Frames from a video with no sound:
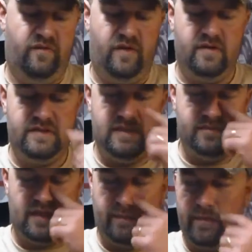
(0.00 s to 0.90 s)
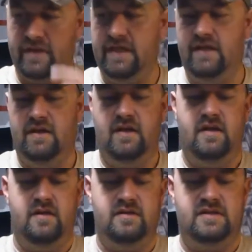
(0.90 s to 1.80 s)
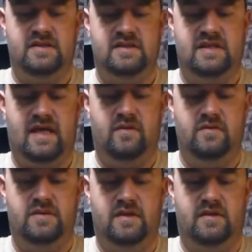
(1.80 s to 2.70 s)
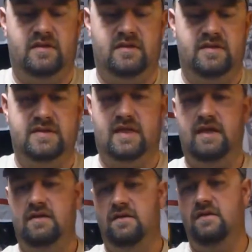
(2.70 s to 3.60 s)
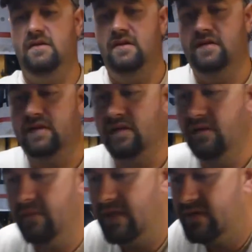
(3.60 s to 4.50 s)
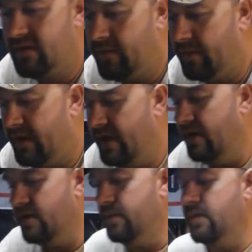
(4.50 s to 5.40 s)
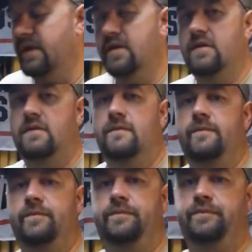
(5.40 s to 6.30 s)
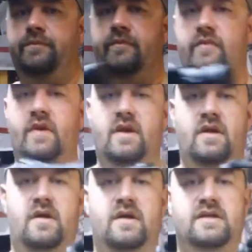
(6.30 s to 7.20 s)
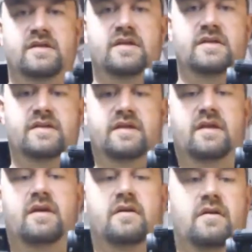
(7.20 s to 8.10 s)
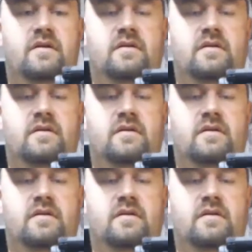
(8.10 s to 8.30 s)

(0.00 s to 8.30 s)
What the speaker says: far it seems like a pretty stout sight. It mounts up on my AR pretty good. As you can see there,